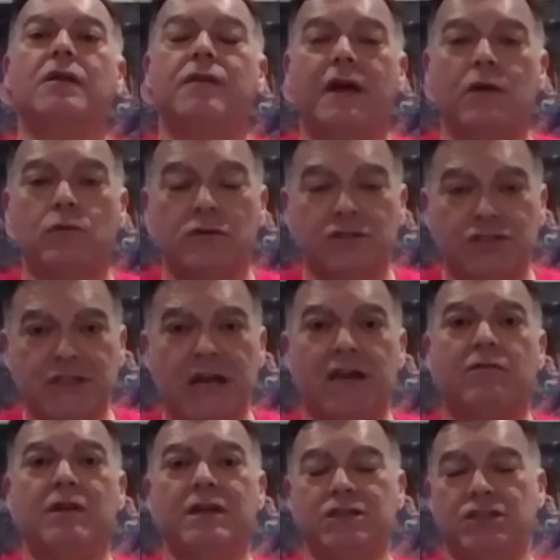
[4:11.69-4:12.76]
They will
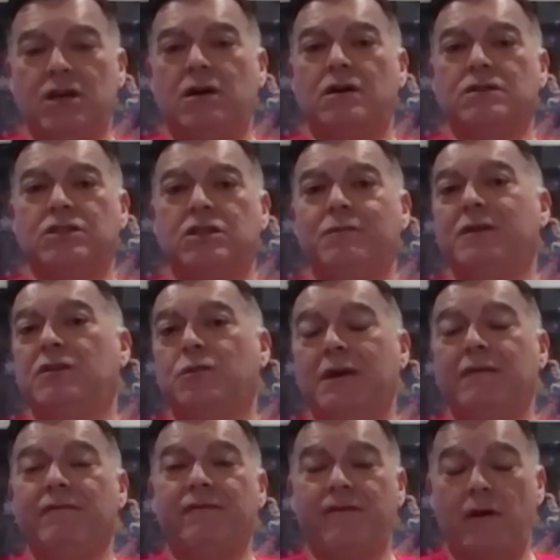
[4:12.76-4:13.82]
generally charge you
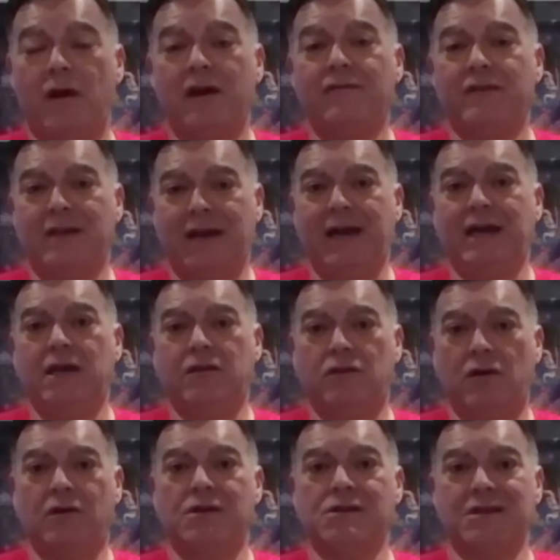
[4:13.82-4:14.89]
between $5 and
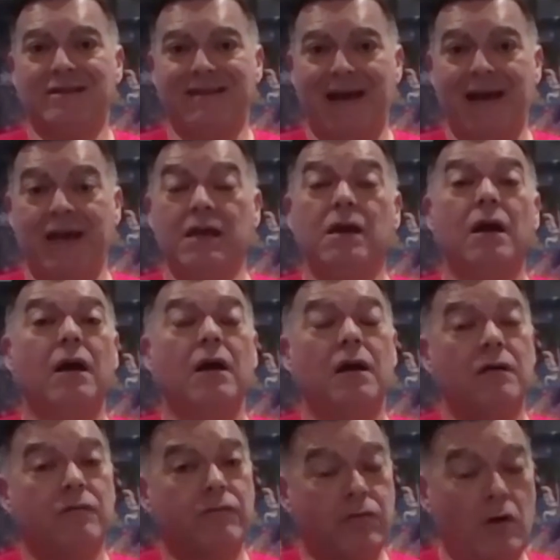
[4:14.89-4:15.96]
$8 a day
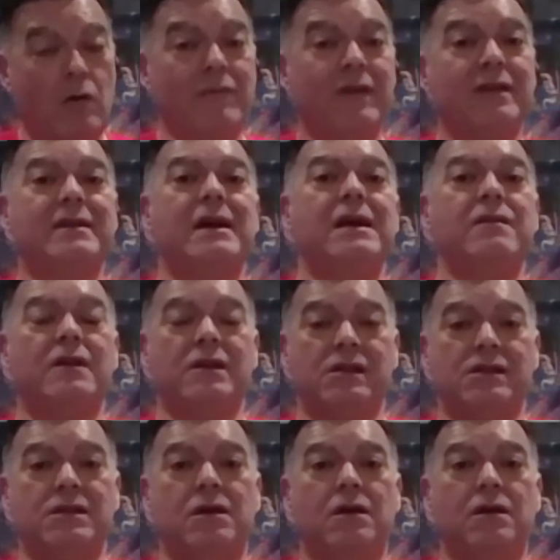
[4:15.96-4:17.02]
from the day that
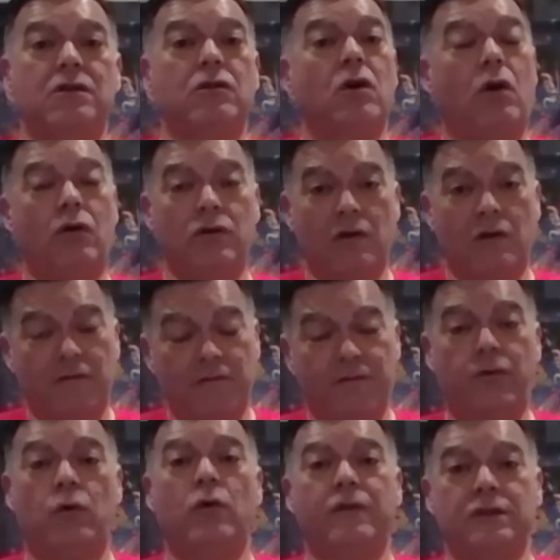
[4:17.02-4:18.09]
it's turned on
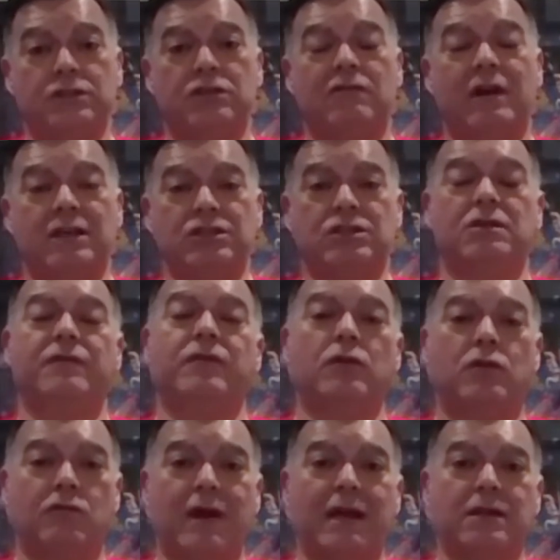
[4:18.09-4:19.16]
for the duration of
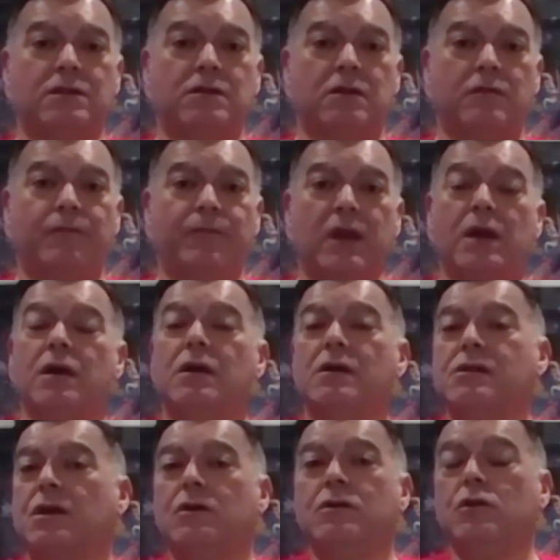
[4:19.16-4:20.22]
your rental.
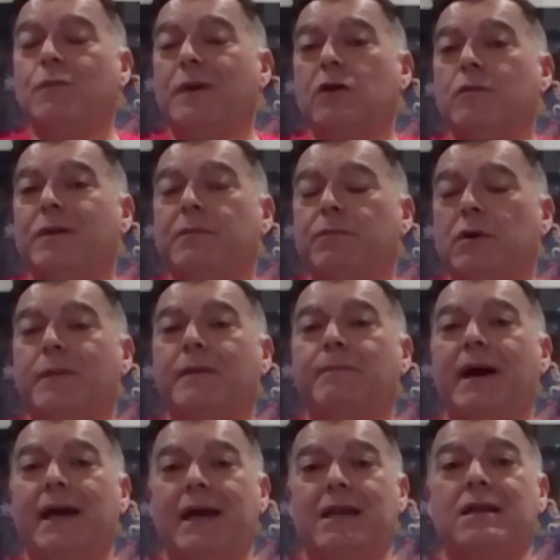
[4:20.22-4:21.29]
So you could be
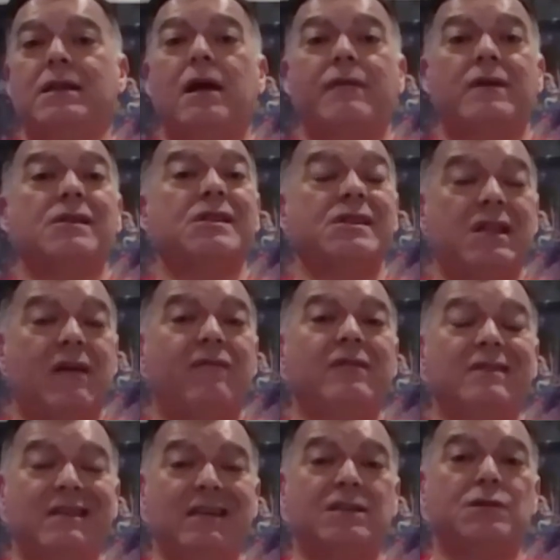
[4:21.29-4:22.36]
paying another
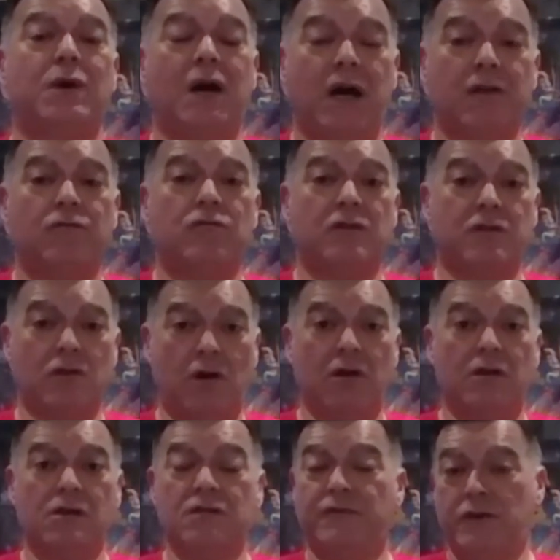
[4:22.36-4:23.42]
$70 to
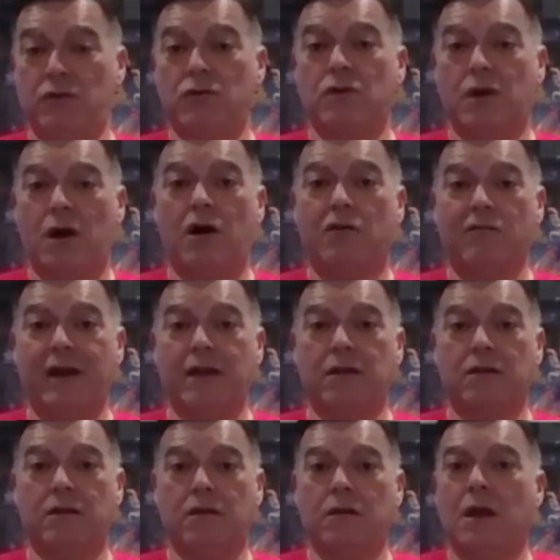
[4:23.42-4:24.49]
$100 for your car
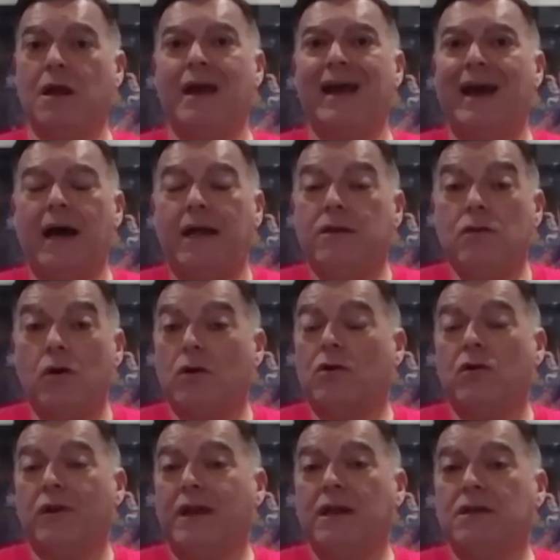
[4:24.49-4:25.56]
rental and not
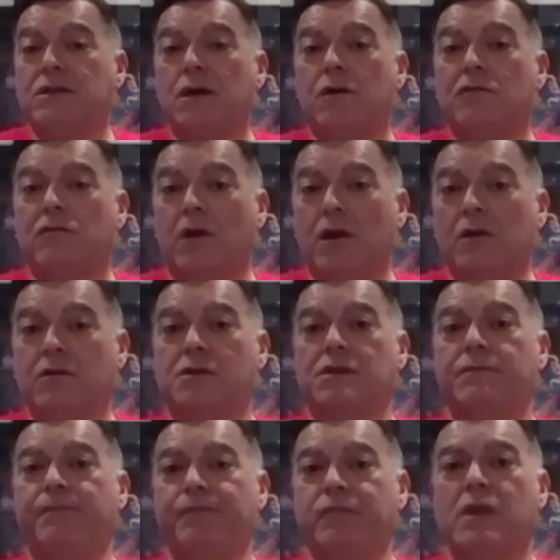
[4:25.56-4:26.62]
gone any toll
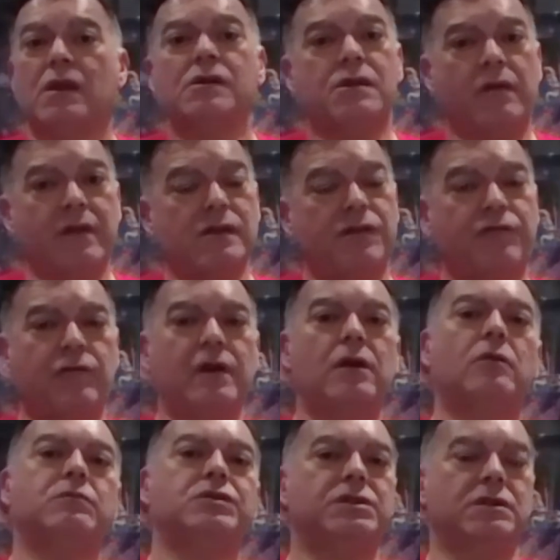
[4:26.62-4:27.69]
roads. So there's 3
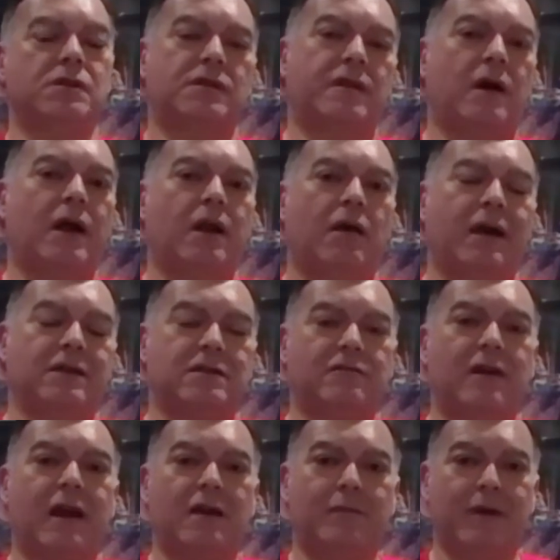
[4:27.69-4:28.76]
options I like to
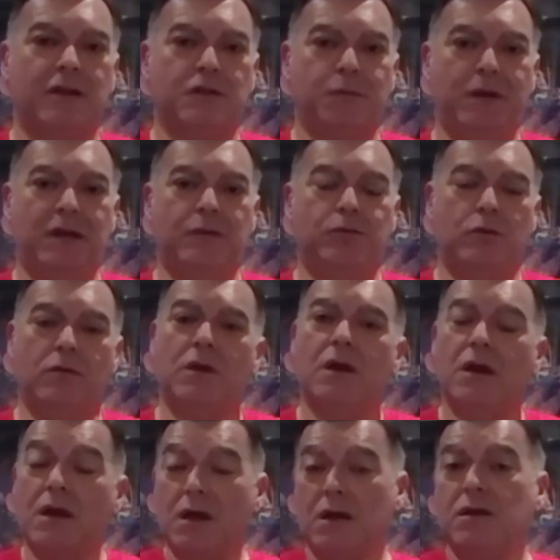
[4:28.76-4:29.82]
recommend to people.
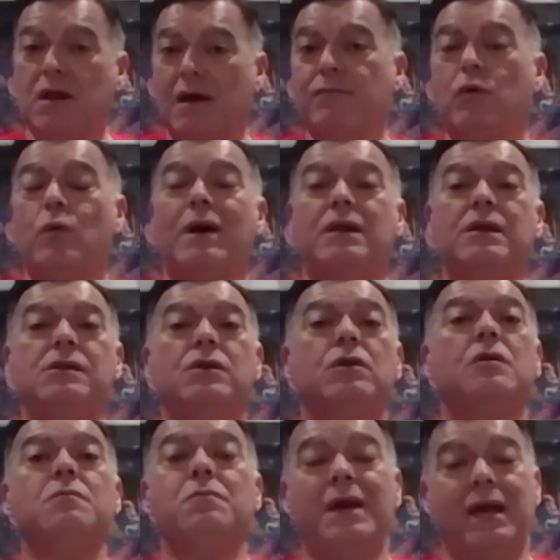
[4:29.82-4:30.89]
Number one is you
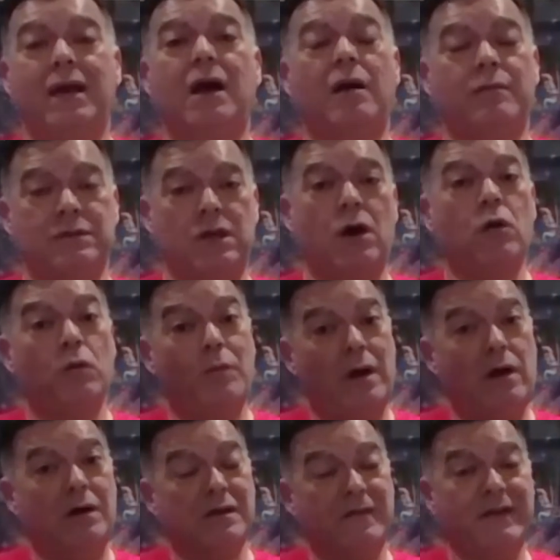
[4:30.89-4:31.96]
can pick up toll
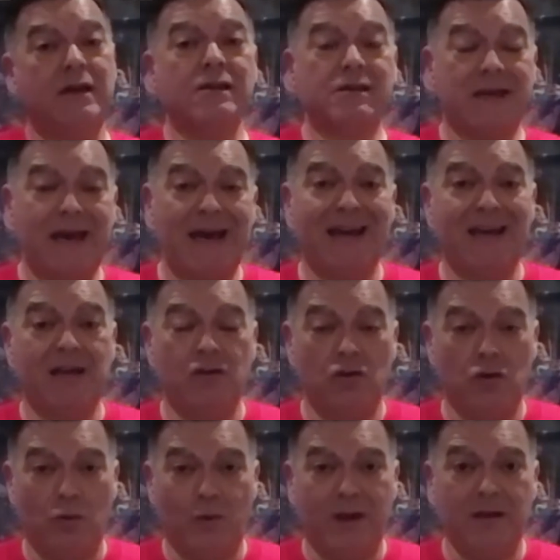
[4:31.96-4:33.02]
pass things to hang in
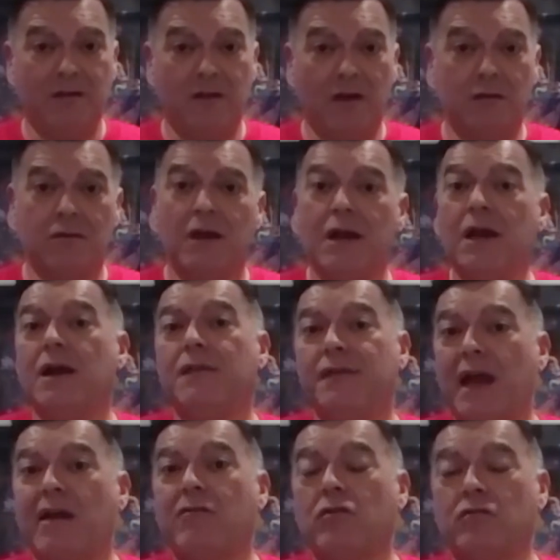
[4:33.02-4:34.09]
your window.
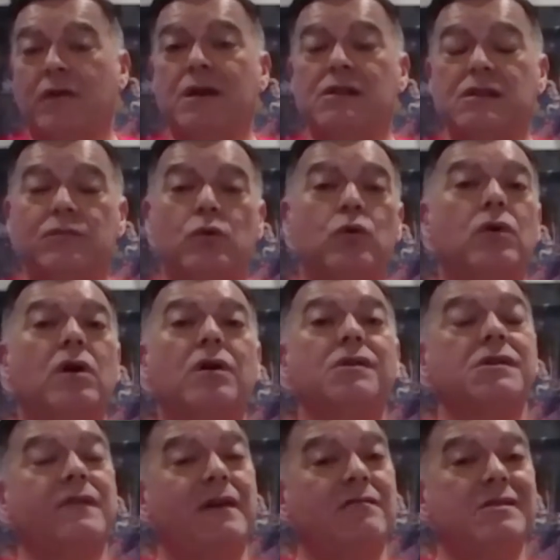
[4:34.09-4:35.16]
They're a reasonable
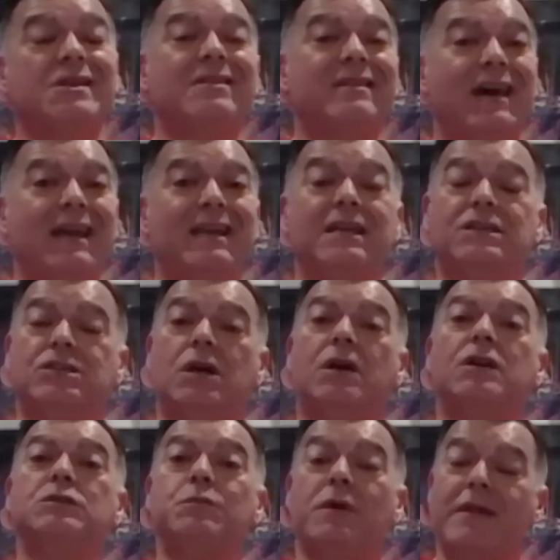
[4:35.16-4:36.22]
cost. There is a daily
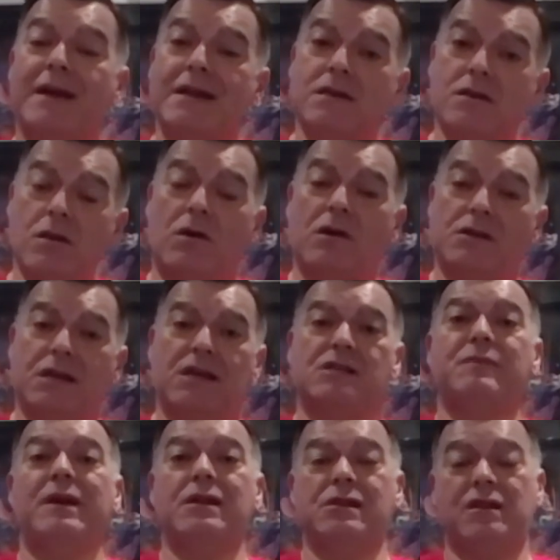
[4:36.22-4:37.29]
charge, but they're not as
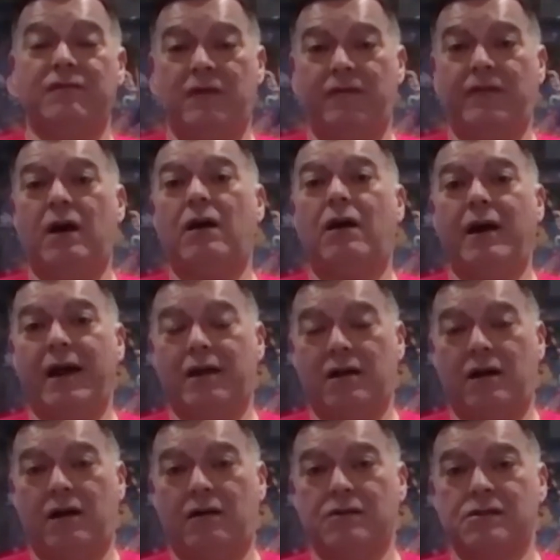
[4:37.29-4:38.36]
expensive as the hire
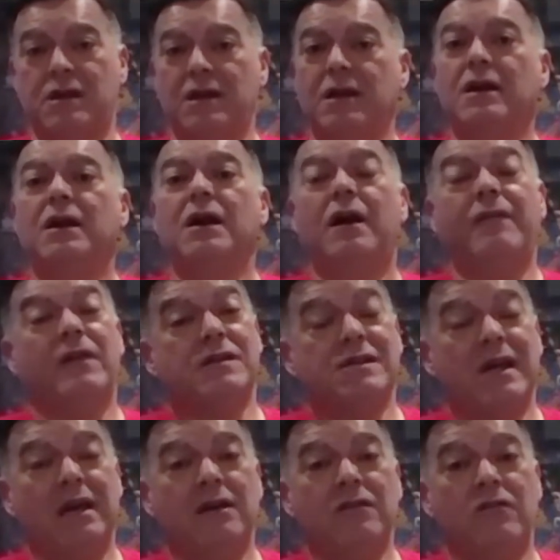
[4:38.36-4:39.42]
cars. And the
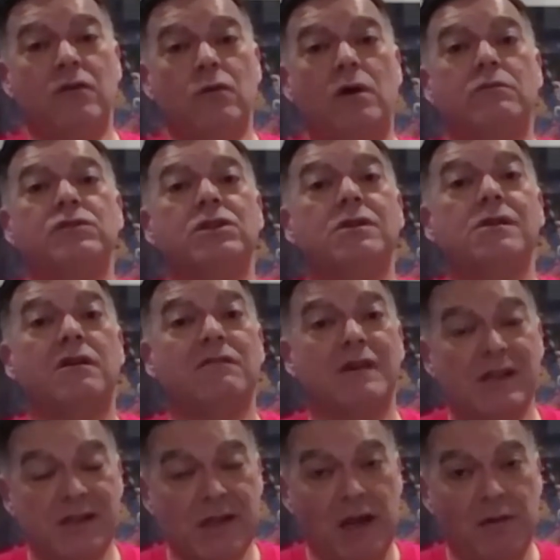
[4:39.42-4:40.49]
second 2 options are a
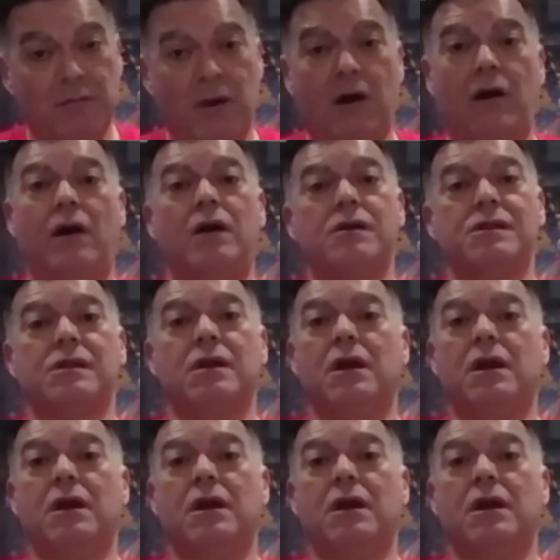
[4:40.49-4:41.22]
sun pass.